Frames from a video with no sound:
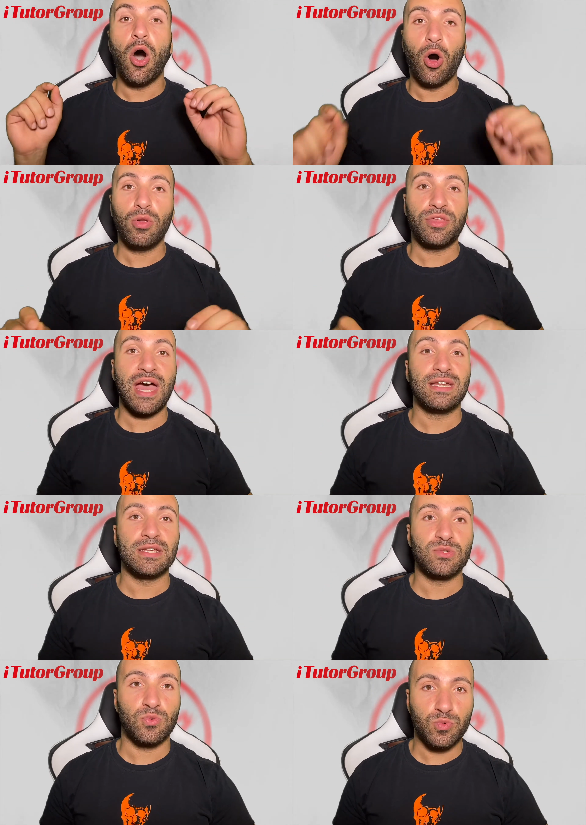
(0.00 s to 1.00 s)
All that
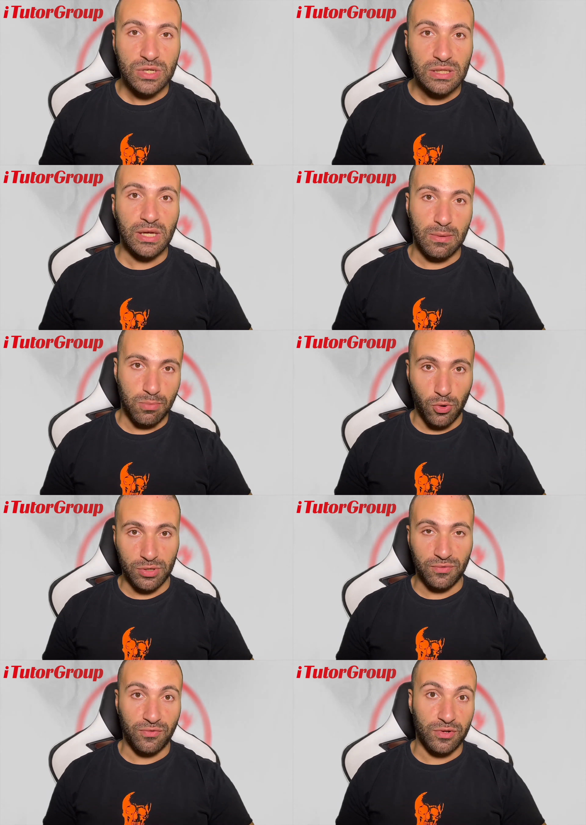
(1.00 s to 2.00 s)
is really
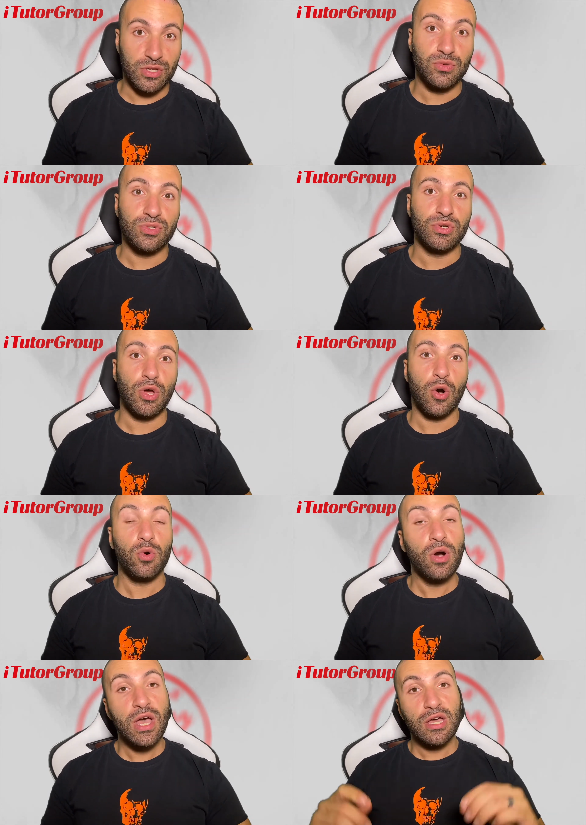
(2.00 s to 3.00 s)
important for you to know,